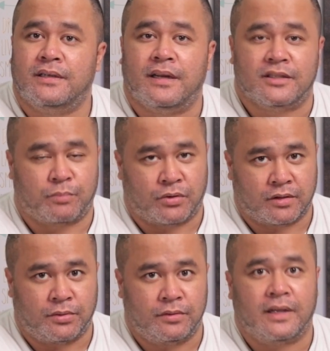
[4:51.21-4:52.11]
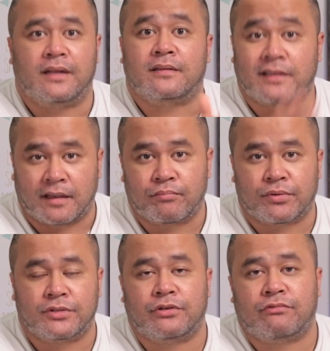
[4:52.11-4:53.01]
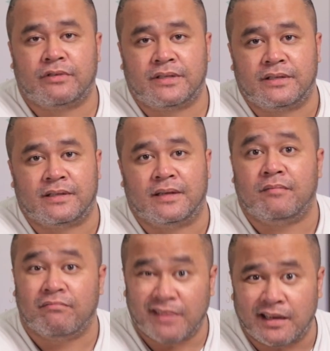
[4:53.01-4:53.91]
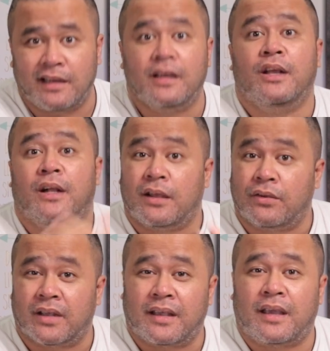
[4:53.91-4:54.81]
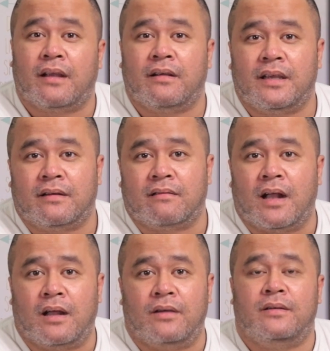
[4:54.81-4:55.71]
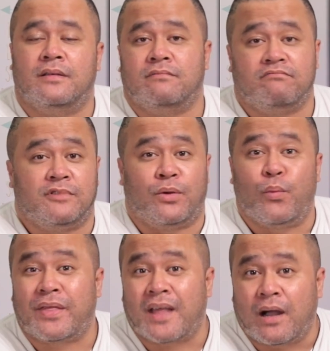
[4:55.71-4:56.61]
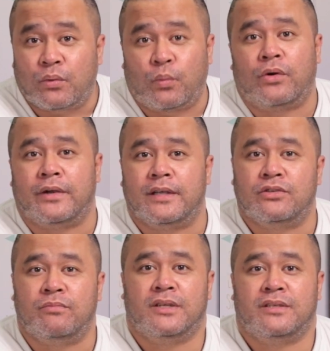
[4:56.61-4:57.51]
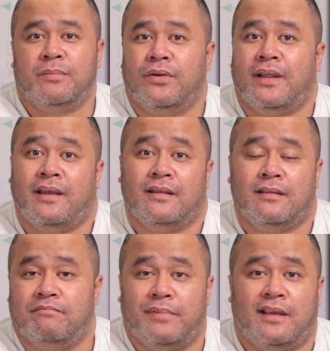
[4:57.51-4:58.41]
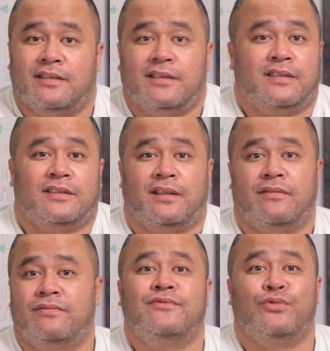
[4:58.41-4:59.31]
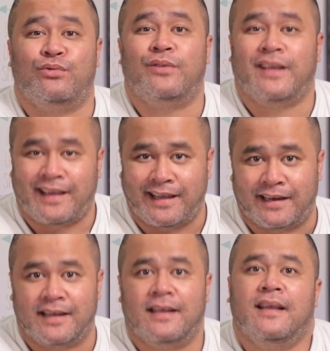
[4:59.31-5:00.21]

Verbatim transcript: It is portable and temperature resistant, meaning you can carry it around, you know, without worrying too much about it being sensitive to heat.